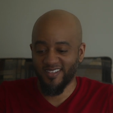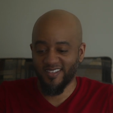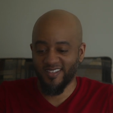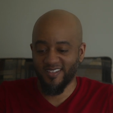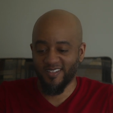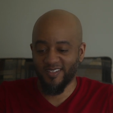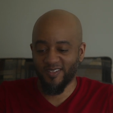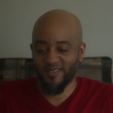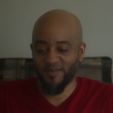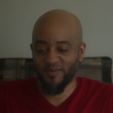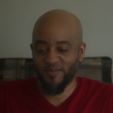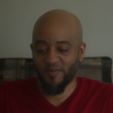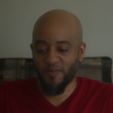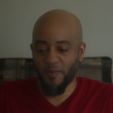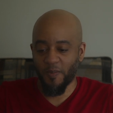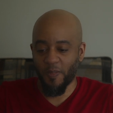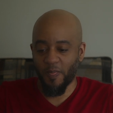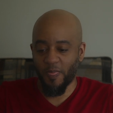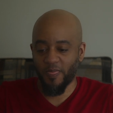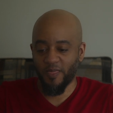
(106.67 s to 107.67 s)

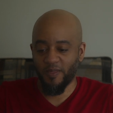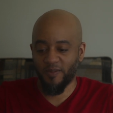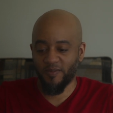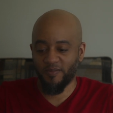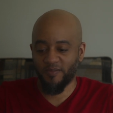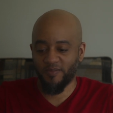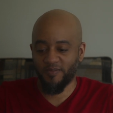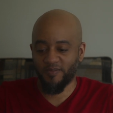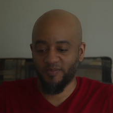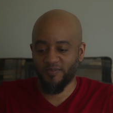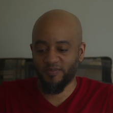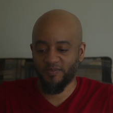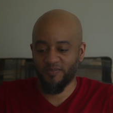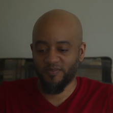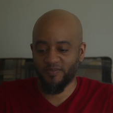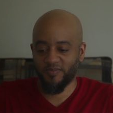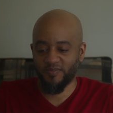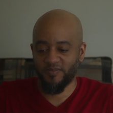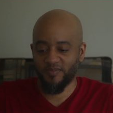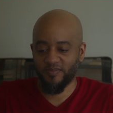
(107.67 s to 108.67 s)

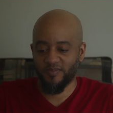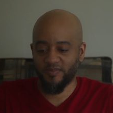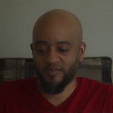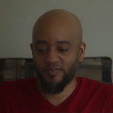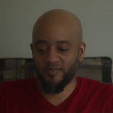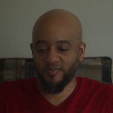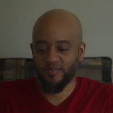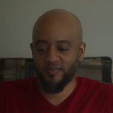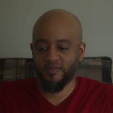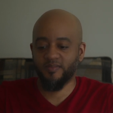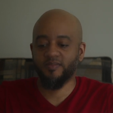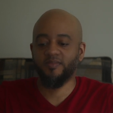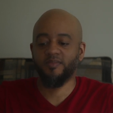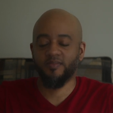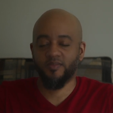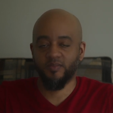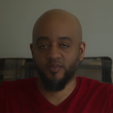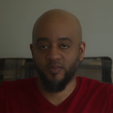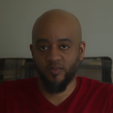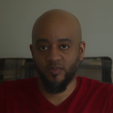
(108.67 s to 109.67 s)

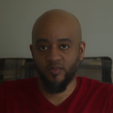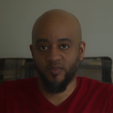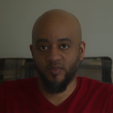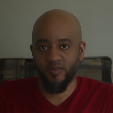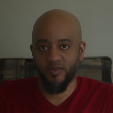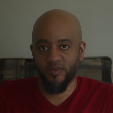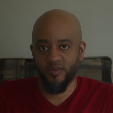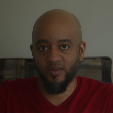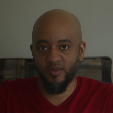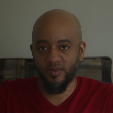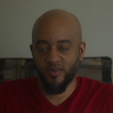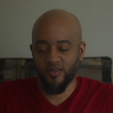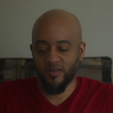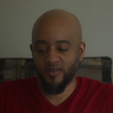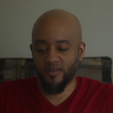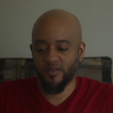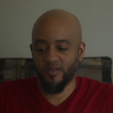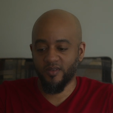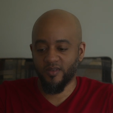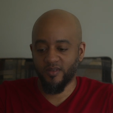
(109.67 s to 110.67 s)

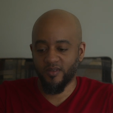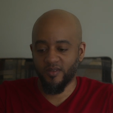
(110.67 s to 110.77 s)
Nobody speaks.